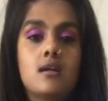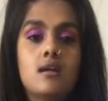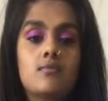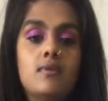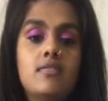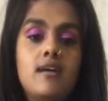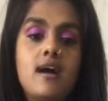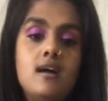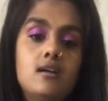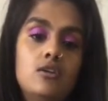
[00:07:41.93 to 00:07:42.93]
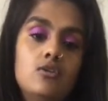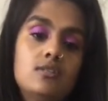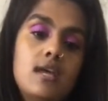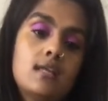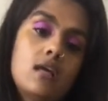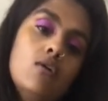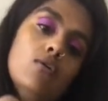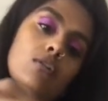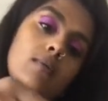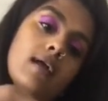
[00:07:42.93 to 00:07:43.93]
And with that, you take that
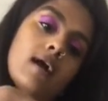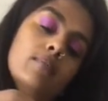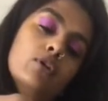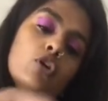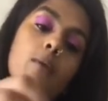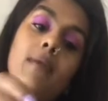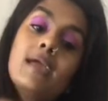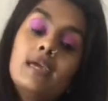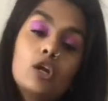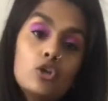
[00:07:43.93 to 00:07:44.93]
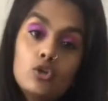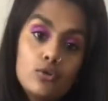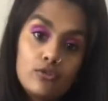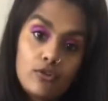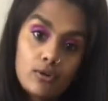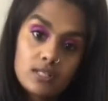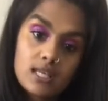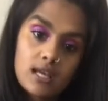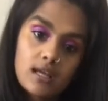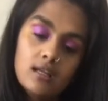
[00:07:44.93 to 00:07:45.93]
all the way up. You're not making a new fold
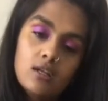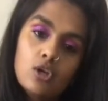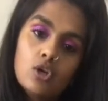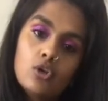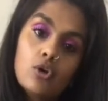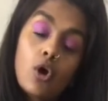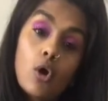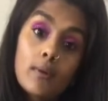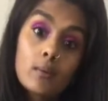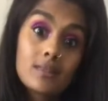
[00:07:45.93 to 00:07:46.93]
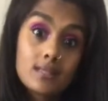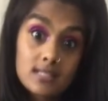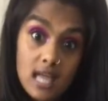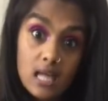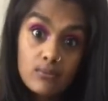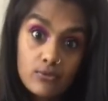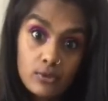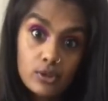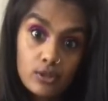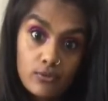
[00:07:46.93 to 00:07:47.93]
here, you're going with the same
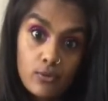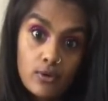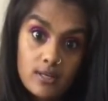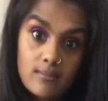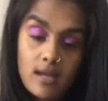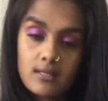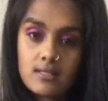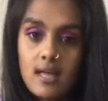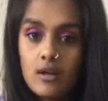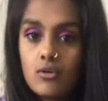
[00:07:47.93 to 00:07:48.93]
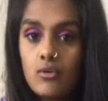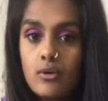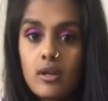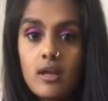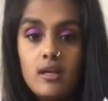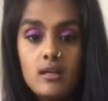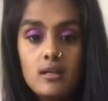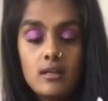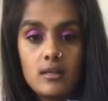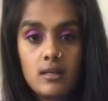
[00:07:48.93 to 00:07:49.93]
fold that you've already made. So that corner,
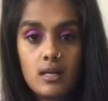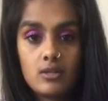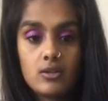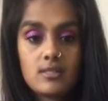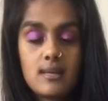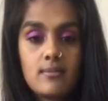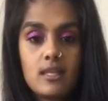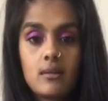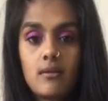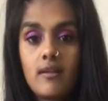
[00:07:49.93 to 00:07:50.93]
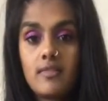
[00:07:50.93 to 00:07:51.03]
I'll do the same thing that there.